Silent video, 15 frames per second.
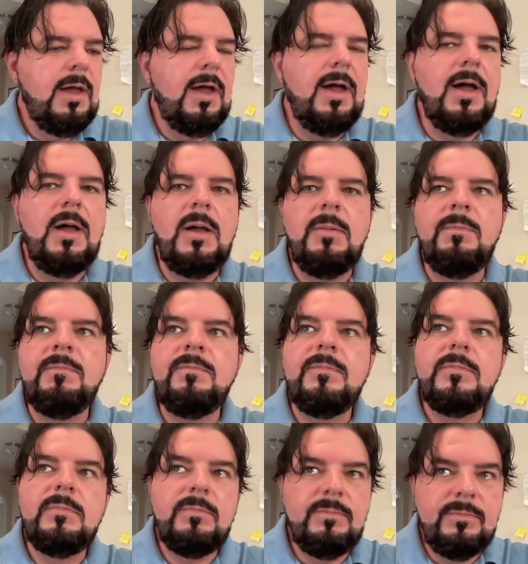
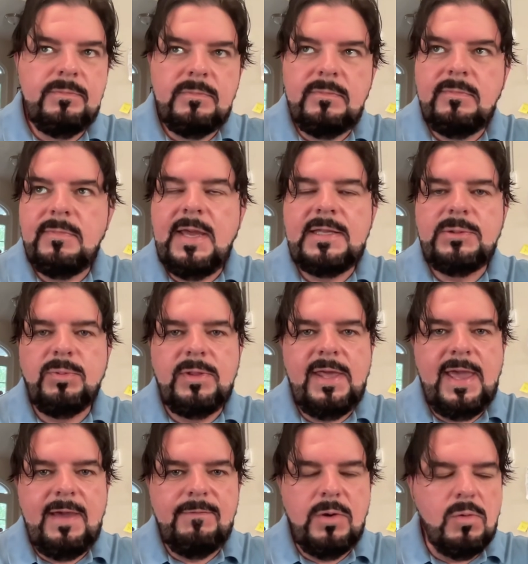That's what
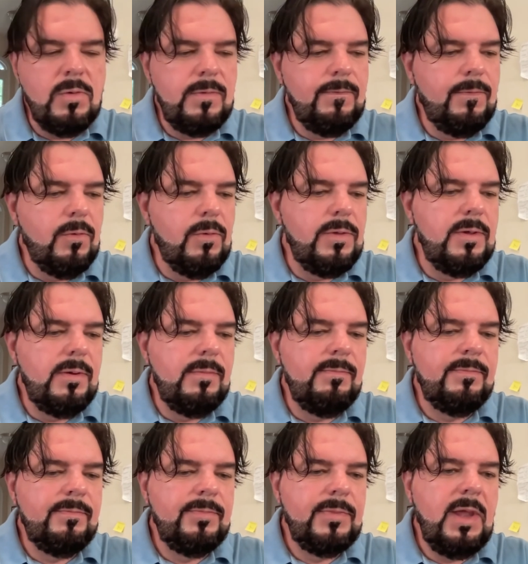they have going for
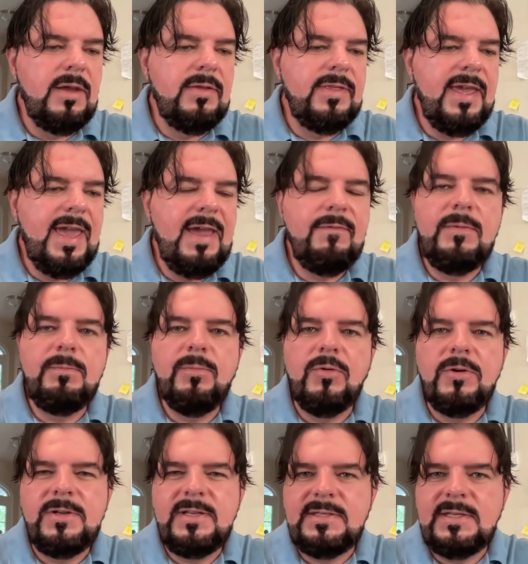them. They have a
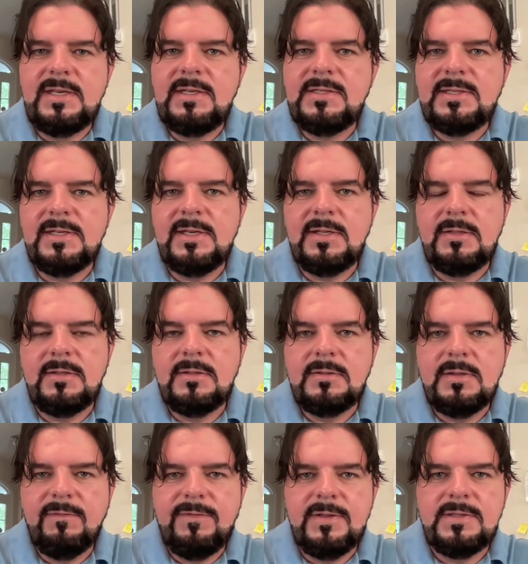pretty
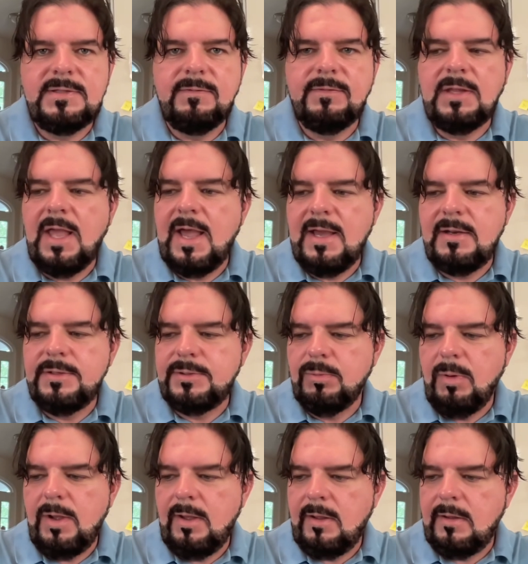decent defensive line as
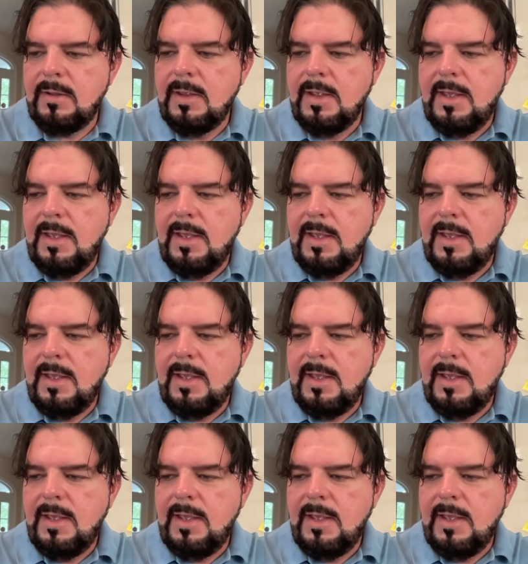well.